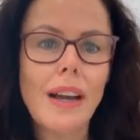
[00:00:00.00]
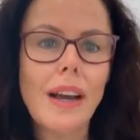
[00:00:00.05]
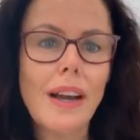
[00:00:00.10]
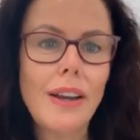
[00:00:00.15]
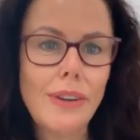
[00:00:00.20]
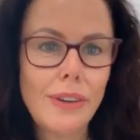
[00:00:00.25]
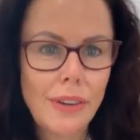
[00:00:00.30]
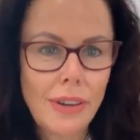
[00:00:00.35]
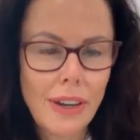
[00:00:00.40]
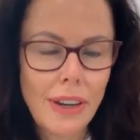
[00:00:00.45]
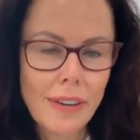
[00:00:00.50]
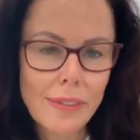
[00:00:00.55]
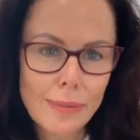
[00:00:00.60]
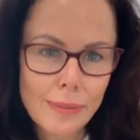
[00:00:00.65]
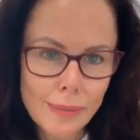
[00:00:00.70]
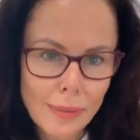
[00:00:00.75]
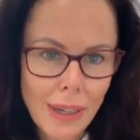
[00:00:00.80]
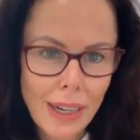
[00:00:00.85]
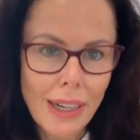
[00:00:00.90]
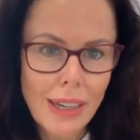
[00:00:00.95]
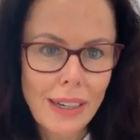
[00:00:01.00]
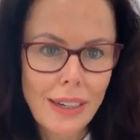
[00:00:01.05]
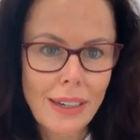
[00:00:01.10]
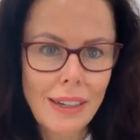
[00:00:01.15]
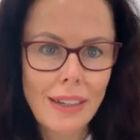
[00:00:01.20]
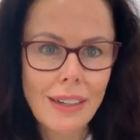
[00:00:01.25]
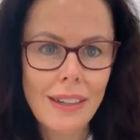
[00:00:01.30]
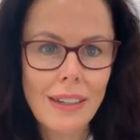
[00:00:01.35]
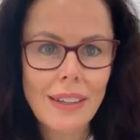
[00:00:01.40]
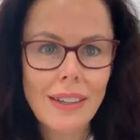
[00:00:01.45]
I don't have
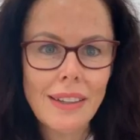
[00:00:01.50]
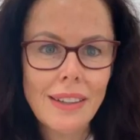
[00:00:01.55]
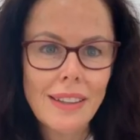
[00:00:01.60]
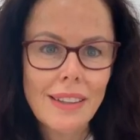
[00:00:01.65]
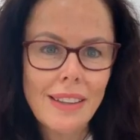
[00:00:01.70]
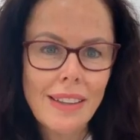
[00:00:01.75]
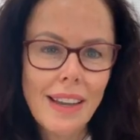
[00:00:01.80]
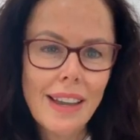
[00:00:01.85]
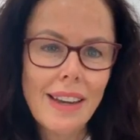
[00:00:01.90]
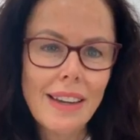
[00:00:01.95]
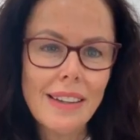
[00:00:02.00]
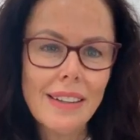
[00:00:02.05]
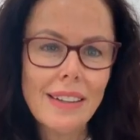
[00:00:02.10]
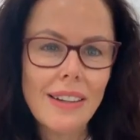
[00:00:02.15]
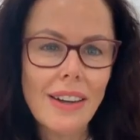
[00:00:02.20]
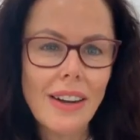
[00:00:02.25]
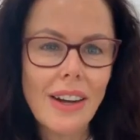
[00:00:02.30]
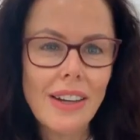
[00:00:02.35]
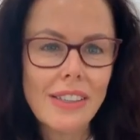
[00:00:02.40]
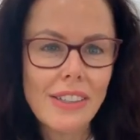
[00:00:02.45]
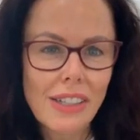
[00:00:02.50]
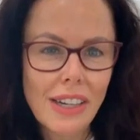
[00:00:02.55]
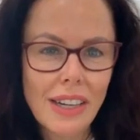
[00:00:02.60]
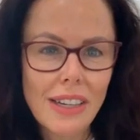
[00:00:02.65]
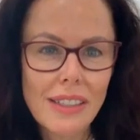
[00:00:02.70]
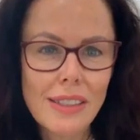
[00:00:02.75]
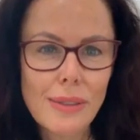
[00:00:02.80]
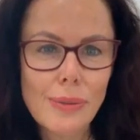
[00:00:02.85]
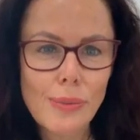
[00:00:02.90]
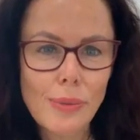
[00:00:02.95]
money, then I
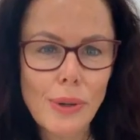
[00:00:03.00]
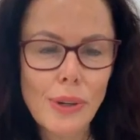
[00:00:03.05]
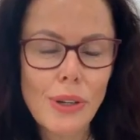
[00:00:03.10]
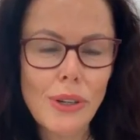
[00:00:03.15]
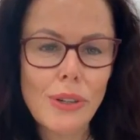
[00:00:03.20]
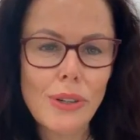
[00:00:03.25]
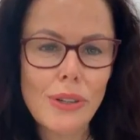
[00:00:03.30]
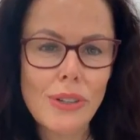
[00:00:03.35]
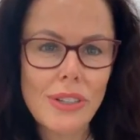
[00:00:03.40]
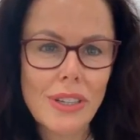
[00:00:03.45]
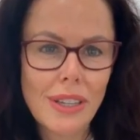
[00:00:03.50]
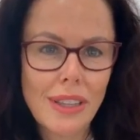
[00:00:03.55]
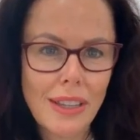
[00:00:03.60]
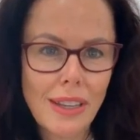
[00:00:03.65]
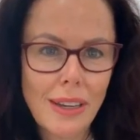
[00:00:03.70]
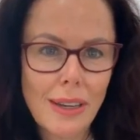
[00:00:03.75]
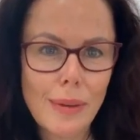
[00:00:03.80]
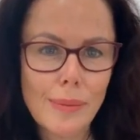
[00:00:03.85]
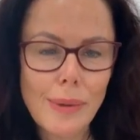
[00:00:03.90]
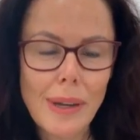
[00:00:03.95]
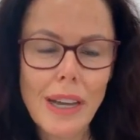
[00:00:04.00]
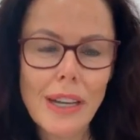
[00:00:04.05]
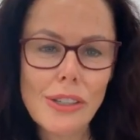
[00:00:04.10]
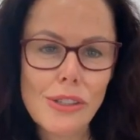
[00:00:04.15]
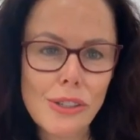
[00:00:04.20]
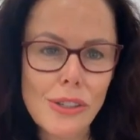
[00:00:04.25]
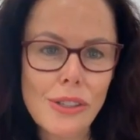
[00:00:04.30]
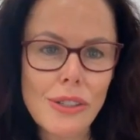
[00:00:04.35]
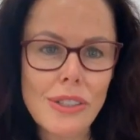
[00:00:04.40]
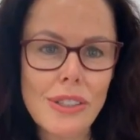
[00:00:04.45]
just want you to think
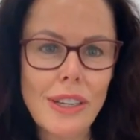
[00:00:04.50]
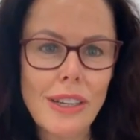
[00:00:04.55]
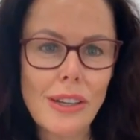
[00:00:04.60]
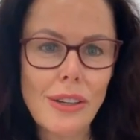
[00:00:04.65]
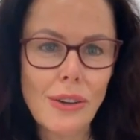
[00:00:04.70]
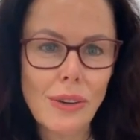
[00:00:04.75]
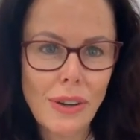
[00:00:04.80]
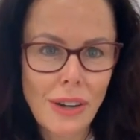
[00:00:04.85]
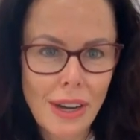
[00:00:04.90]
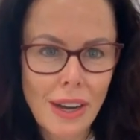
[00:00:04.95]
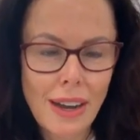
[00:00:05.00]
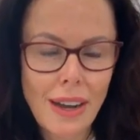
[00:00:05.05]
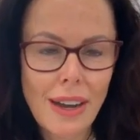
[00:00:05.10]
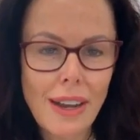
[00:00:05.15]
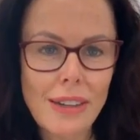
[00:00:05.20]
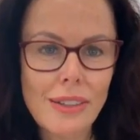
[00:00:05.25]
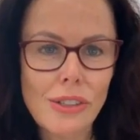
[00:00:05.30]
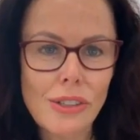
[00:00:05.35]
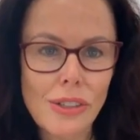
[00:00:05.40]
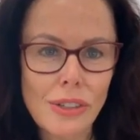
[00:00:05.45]
about choosing your hard,